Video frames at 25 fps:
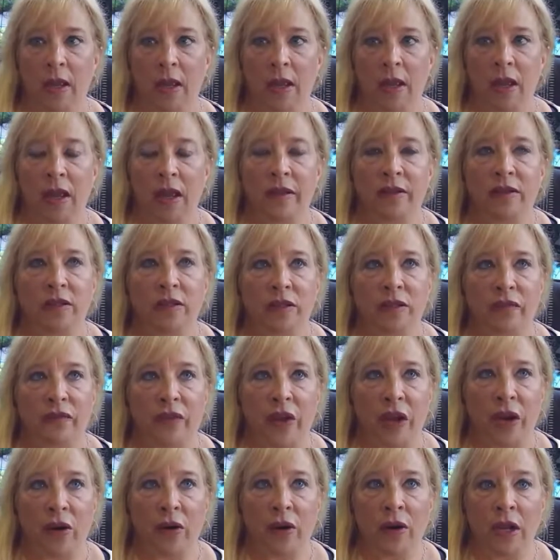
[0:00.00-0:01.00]
It's
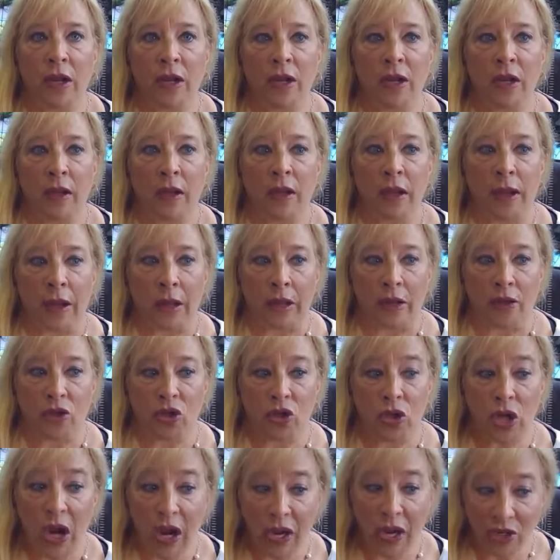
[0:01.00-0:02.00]
very
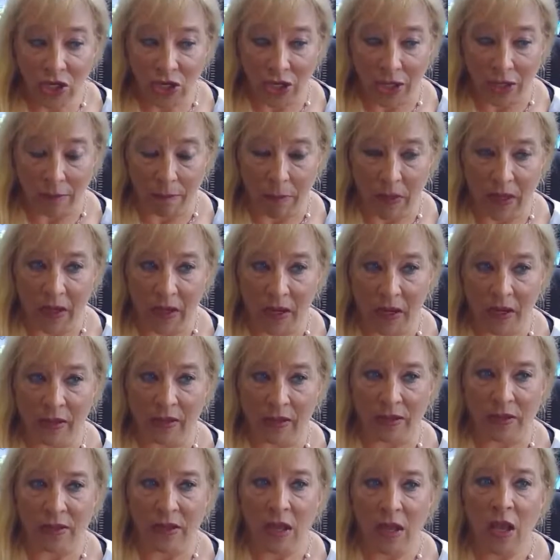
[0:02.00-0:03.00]
tragic
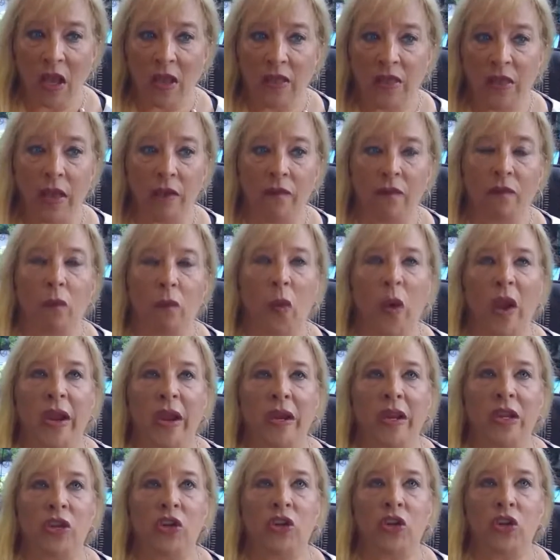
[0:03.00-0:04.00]
because they've
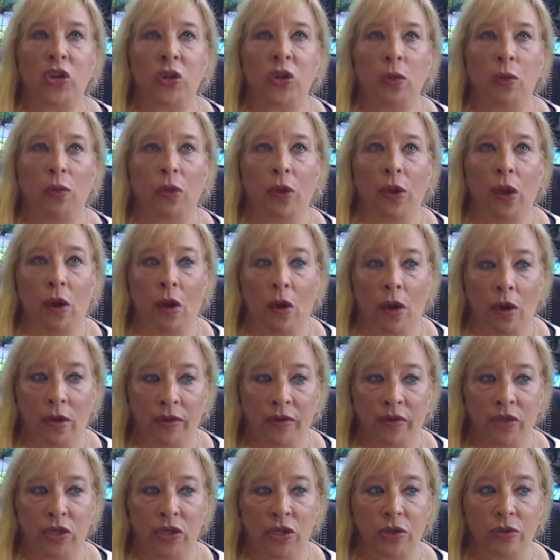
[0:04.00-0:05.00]
waited too
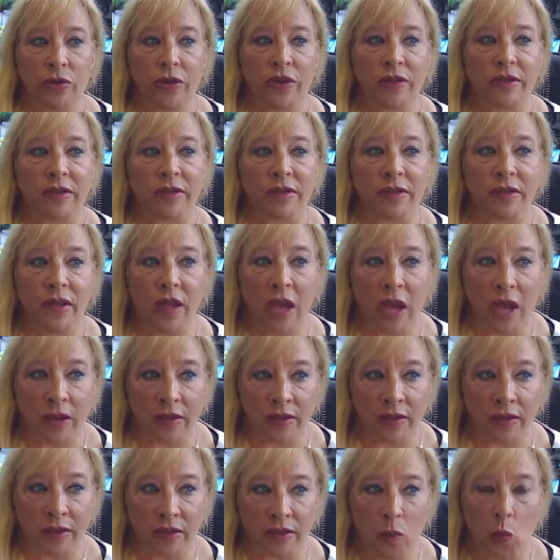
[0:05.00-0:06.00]
long to
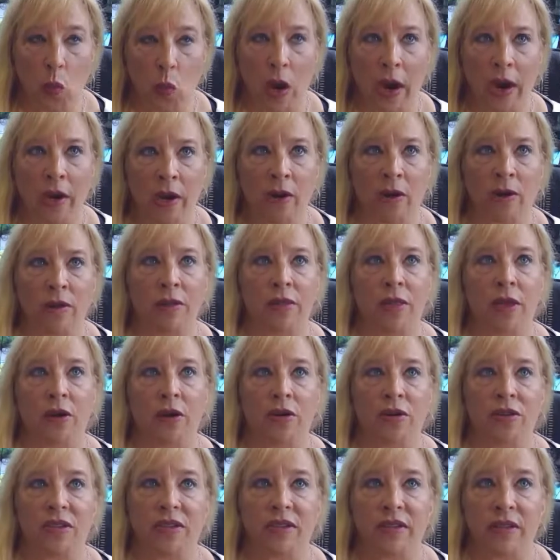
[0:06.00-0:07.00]
discuss where
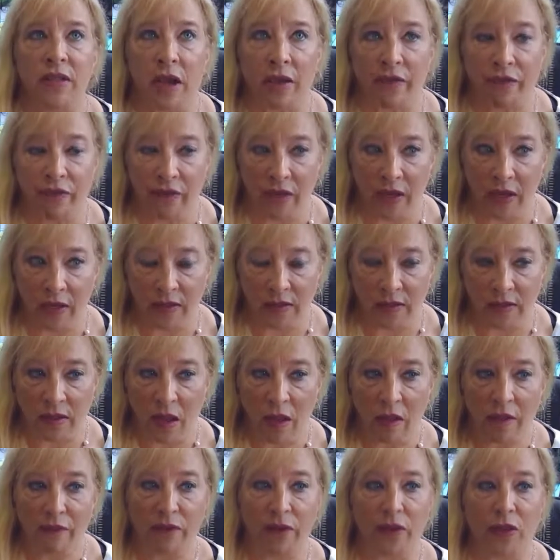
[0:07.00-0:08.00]
their stuff is
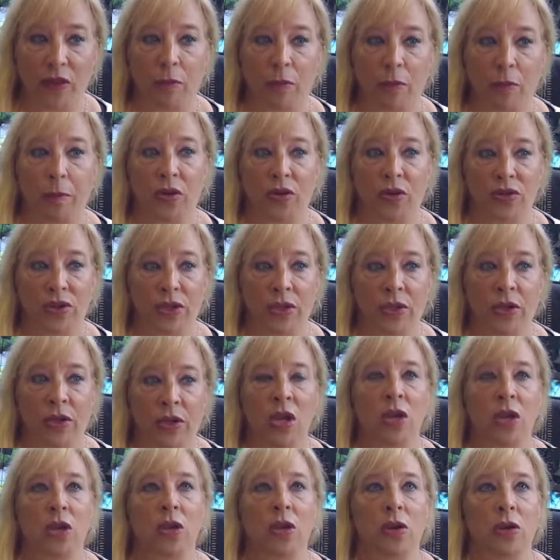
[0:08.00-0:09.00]
for the person
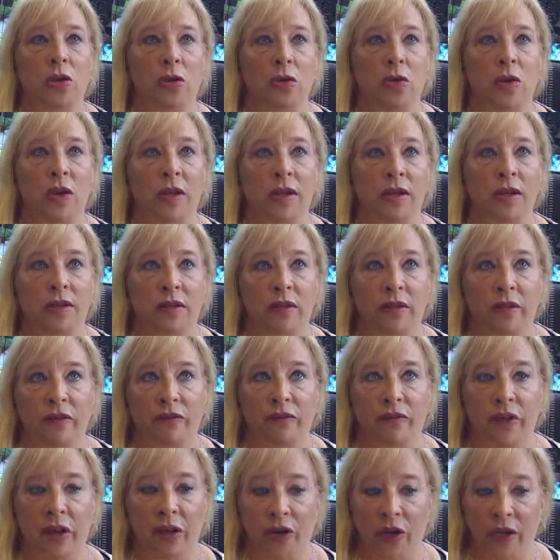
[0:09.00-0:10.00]
who is
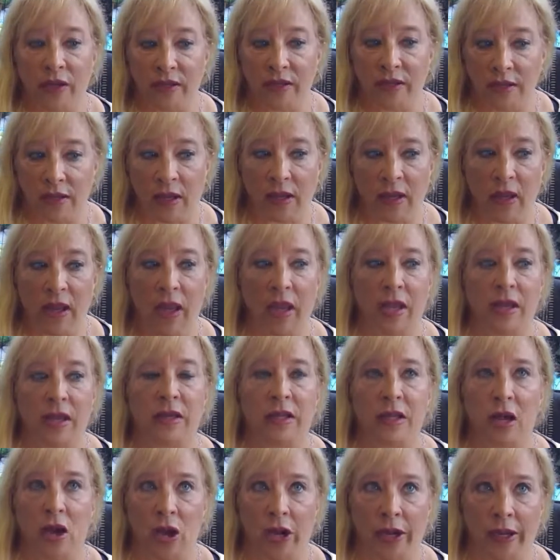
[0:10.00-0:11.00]
very sick and
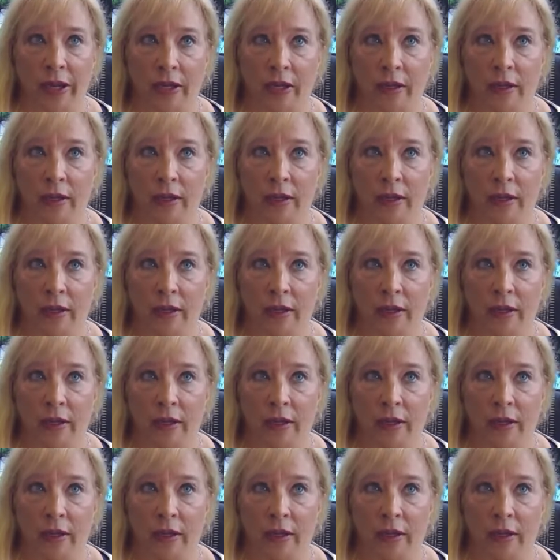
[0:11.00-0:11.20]
dying.